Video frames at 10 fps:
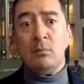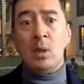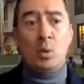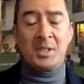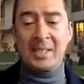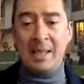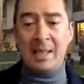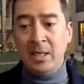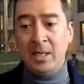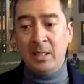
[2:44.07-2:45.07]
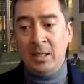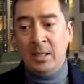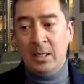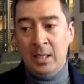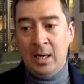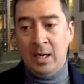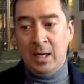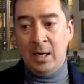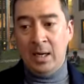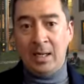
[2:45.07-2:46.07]
What does that mean?
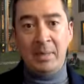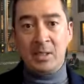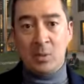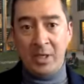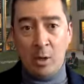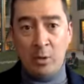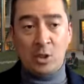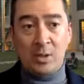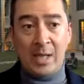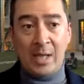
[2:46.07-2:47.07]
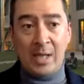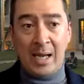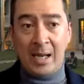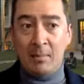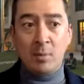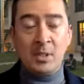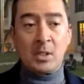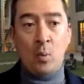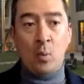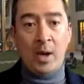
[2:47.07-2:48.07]
That means that we're the only institute at the moment
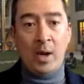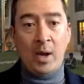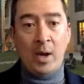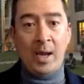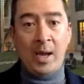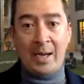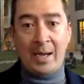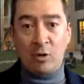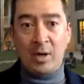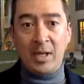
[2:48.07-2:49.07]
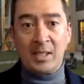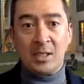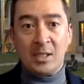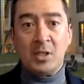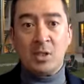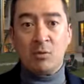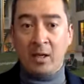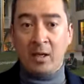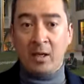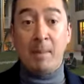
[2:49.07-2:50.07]
where our credits and degrees are
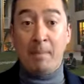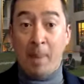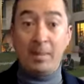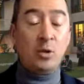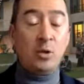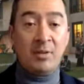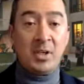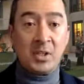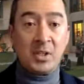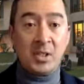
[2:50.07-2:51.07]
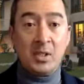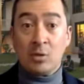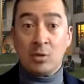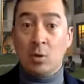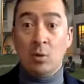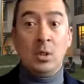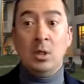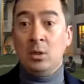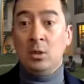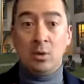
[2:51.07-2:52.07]
recognized by public universities. So
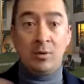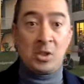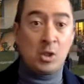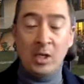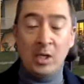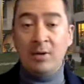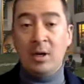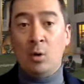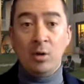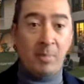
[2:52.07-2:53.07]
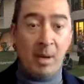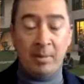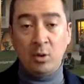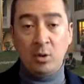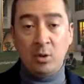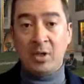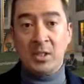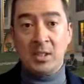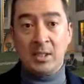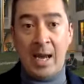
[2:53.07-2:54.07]
University of Geneva, all of the public
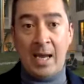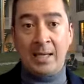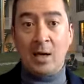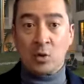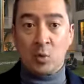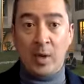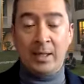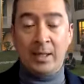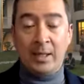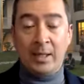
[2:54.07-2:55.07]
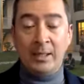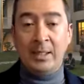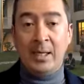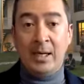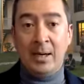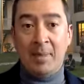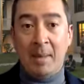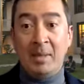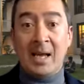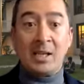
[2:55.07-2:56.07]
universities and elsewhere.
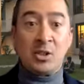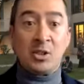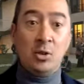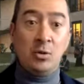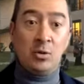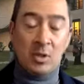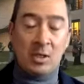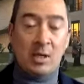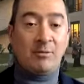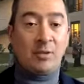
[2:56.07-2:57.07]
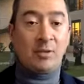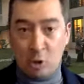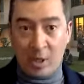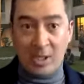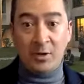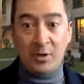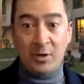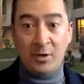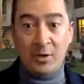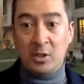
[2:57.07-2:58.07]
That means that our students can comfortably transfer
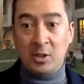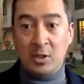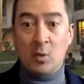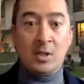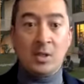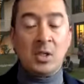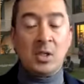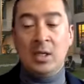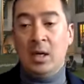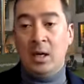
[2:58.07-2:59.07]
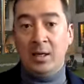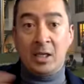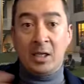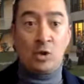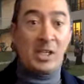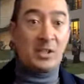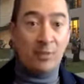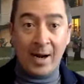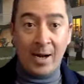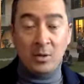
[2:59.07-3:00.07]
to us, they can transfer out,
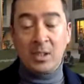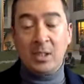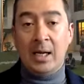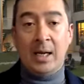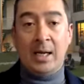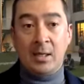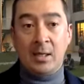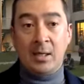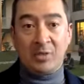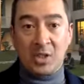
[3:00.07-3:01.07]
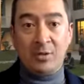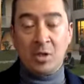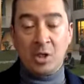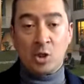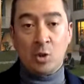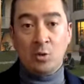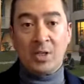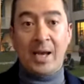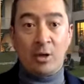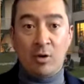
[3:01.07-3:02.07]
and you have the safety and
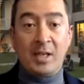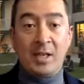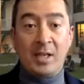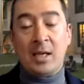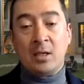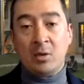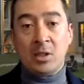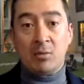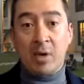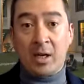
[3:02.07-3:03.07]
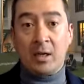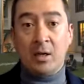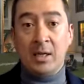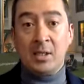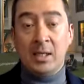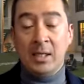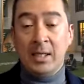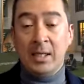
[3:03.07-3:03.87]
reassurance that our credits and degrees are recognized.